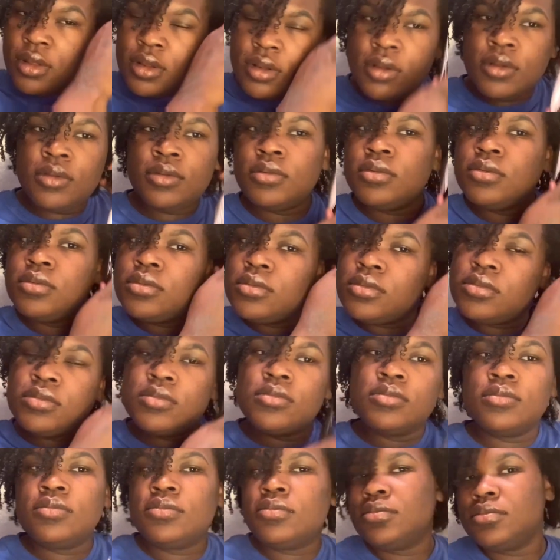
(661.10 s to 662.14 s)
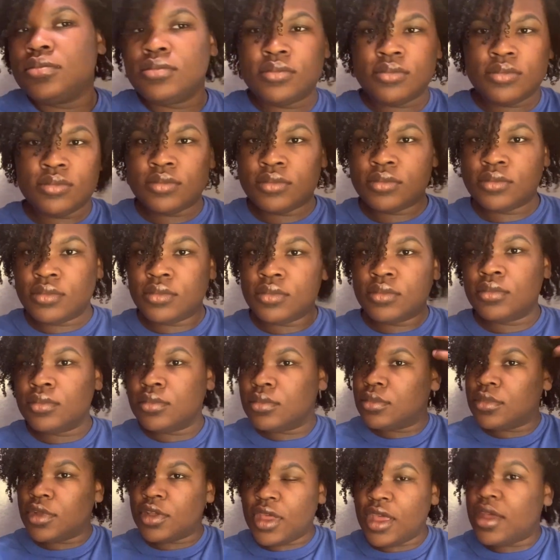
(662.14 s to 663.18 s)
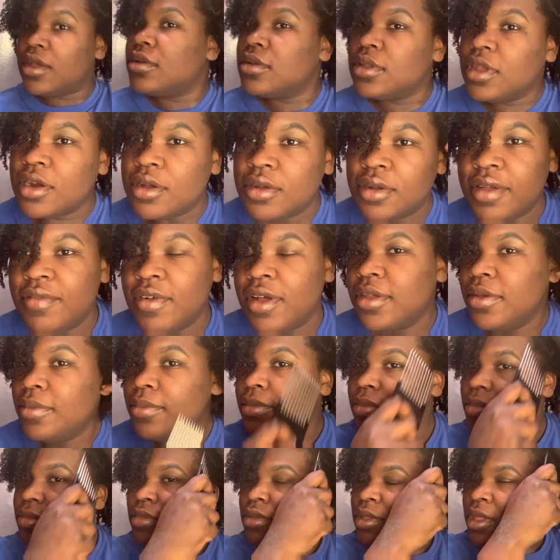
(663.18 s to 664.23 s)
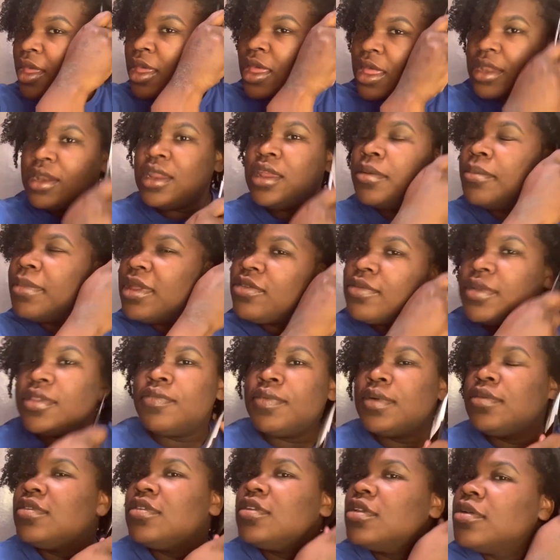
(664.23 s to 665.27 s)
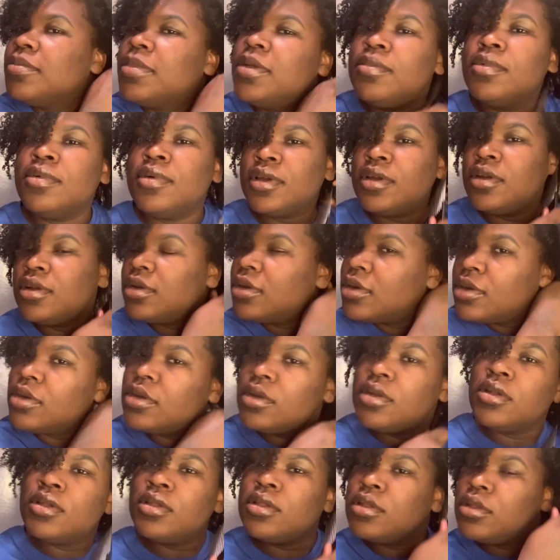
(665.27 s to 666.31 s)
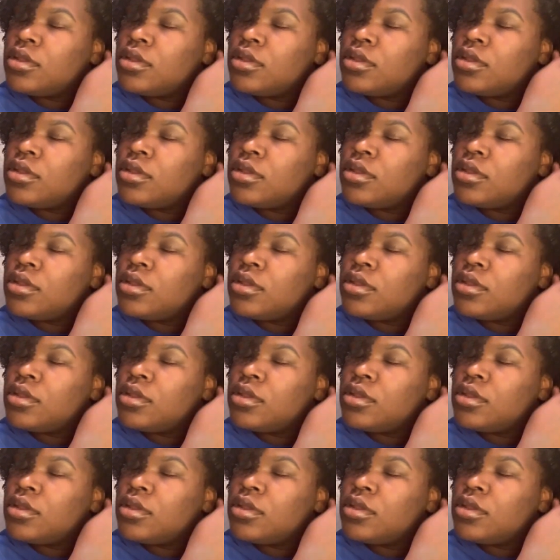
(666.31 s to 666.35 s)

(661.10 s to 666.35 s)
Okay. Now, this was not enough volume for me, so I did go in with the pick to give it some more